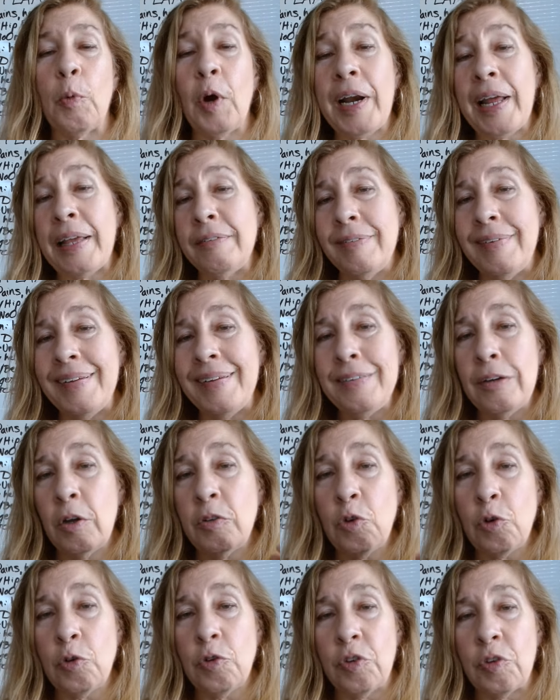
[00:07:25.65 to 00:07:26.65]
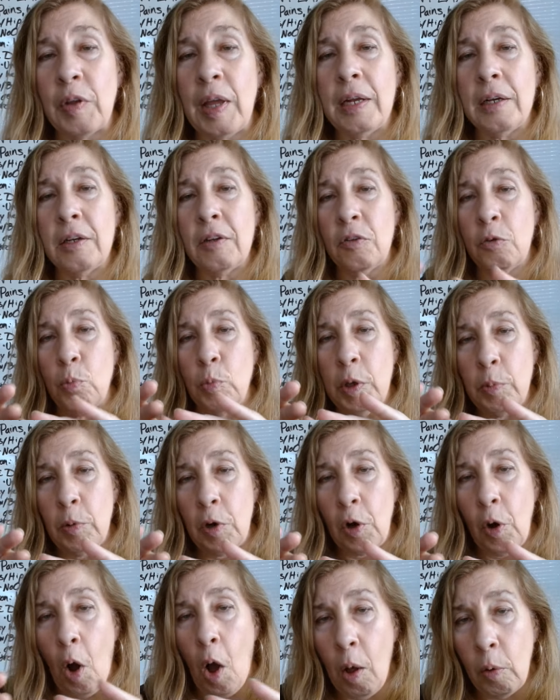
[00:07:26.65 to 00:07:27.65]
What I didn't understand is we
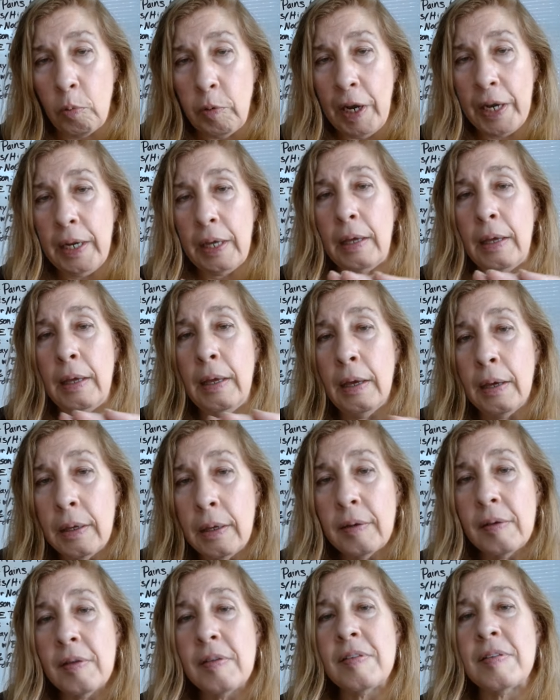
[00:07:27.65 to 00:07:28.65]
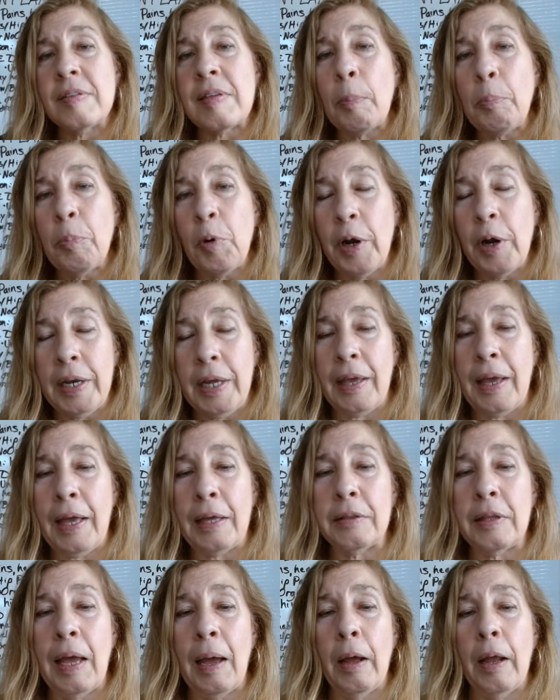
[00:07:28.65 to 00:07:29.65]
were already separating
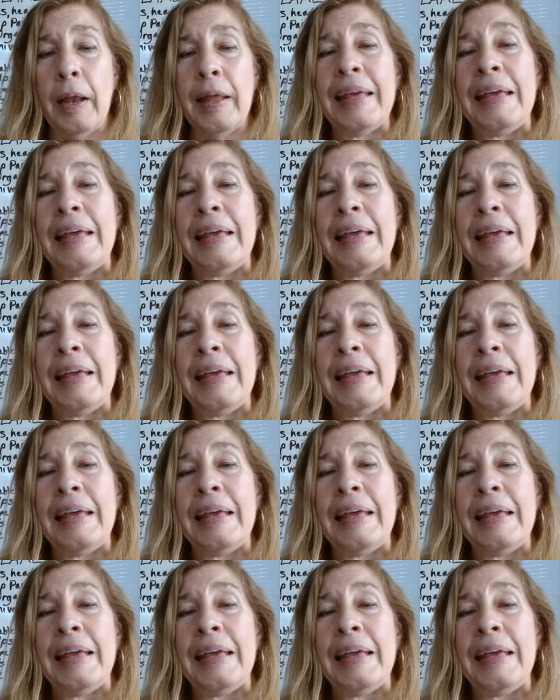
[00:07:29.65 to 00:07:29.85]
at that.